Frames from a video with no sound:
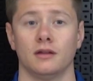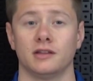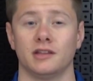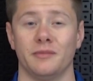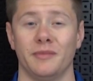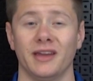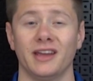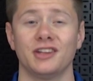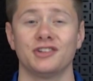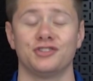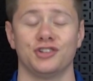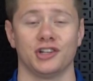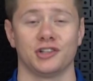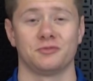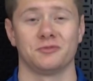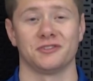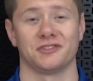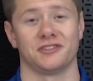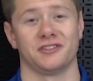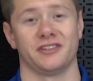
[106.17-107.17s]
To make
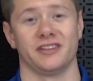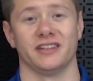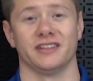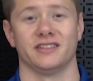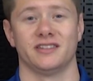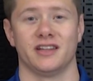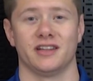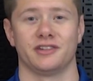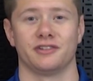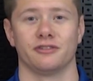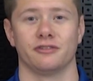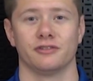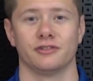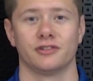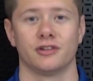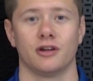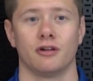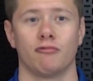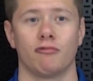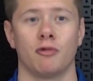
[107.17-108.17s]
adjustments to the
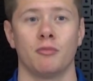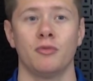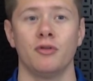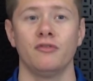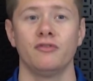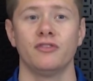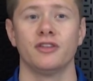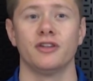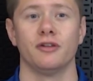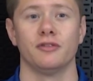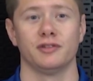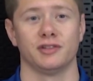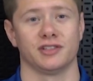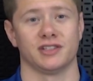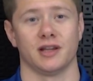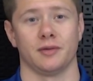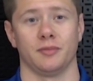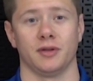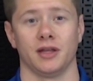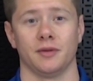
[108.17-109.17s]
indenters, remove the nose
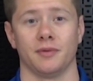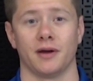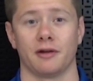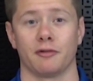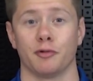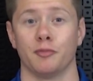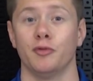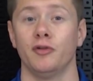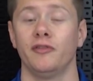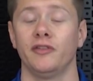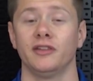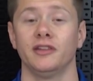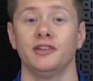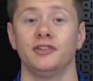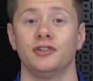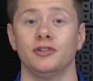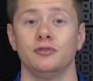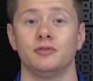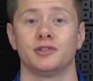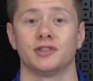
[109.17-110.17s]
assembly by removing the
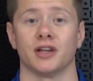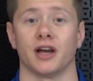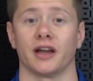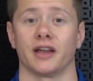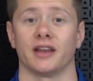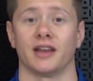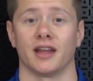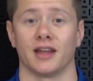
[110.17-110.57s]
two socket